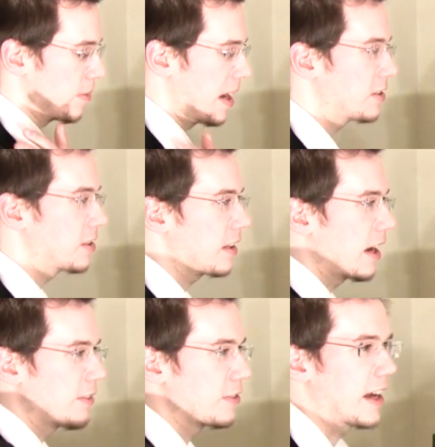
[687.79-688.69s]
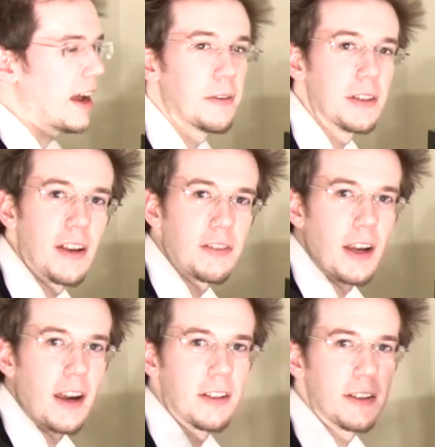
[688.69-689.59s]
imagine kind of like when you have a
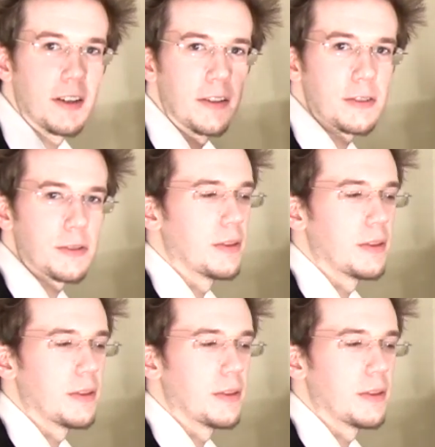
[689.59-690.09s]
garden hose,